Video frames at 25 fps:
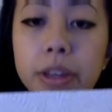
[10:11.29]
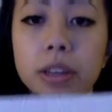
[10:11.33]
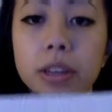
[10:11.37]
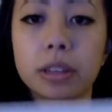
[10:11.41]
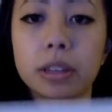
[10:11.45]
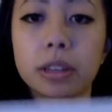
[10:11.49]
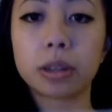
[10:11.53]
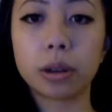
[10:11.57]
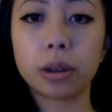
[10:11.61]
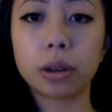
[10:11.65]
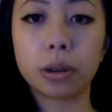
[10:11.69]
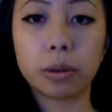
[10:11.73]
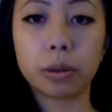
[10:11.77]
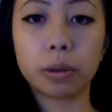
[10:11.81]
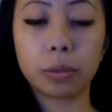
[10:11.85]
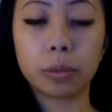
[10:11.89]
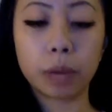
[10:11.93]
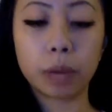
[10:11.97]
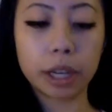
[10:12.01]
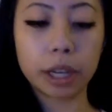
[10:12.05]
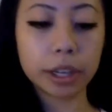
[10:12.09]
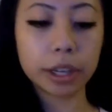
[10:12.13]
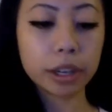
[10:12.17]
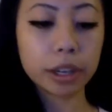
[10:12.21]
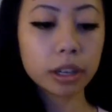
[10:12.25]
So
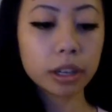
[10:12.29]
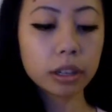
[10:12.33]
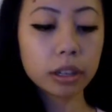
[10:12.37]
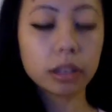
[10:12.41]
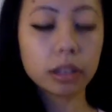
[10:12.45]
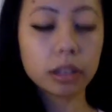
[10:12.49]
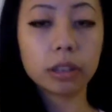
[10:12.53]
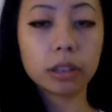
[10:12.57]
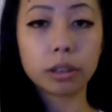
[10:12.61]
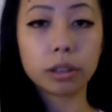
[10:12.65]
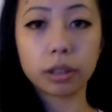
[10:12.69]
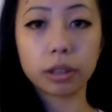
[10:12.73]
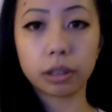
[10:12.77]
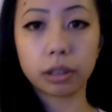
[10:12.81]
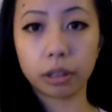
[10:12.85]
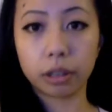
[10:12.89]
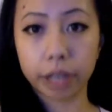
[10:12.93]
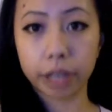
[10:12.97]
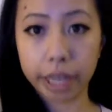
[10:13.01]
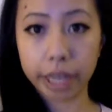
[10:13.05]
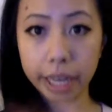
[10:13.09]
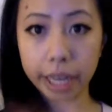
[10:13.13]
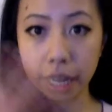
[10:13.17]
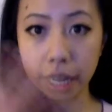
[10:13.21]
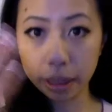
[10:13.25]
while you're
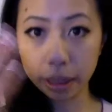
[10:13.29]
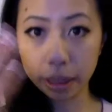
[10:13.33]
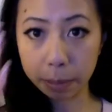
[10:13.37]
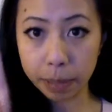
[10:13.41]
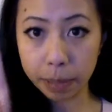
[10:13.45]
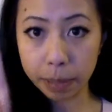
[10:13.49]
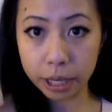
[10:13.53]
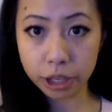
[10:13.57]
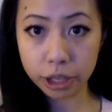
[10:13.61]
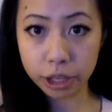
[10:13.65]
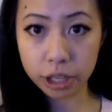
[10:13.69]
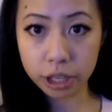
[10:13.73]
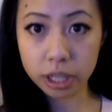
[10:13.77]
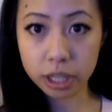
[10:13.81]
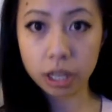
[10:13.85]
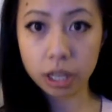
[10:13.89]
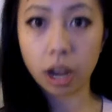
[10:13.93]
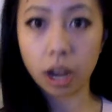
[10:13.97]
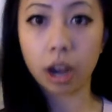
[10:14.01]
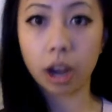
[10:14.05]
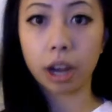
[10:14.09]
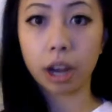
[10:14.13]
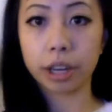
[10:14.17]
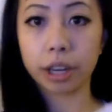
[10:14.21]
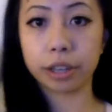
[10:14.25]
looking at the pages
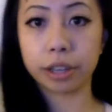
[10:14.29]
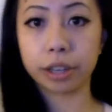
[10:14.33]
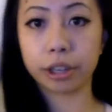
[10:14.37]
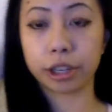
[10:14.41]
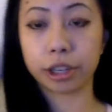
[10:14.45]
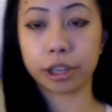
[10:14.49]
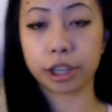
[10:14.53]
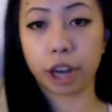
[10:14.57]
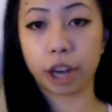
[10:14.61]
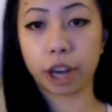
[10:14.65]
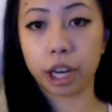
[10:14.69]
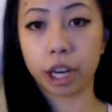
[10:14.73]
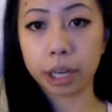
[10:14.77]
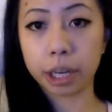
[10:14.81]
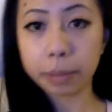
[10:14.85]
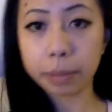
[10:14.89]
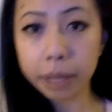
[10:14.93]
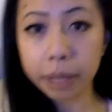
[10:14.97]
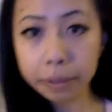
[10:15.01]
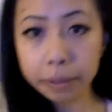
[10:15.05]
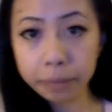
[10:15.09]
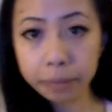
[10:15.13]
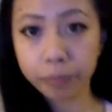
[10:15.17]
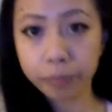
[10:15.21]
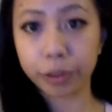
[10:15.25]
on your
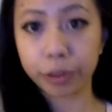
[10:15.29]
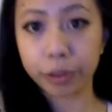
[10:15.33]
document,